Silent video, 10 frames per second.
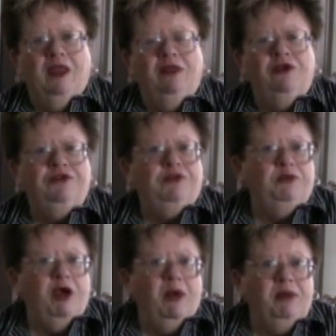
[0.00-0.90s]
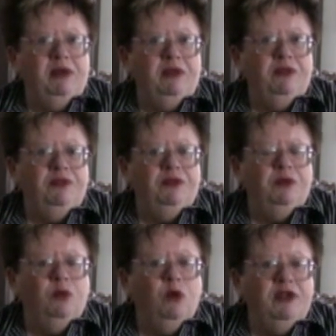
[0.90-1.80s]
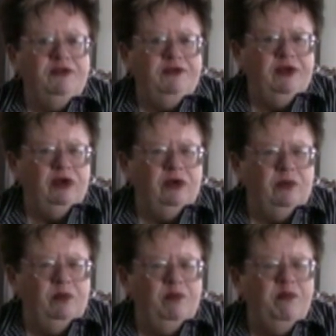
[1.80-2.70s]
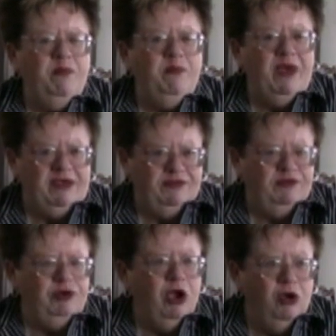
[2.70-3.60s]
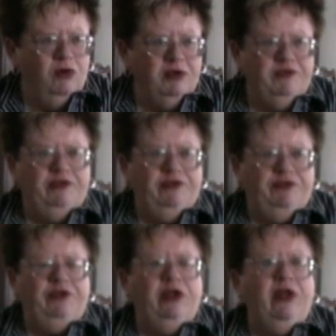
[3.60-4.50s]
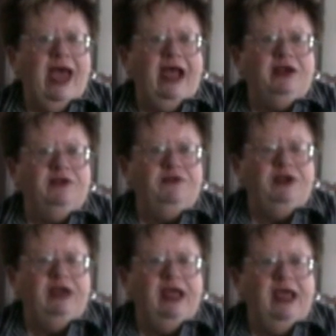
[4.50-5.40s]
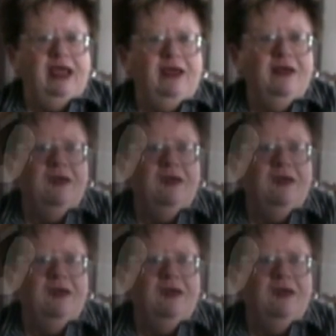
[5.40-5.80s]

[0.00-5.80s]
Those are probably the ones that are best known because they're still active today.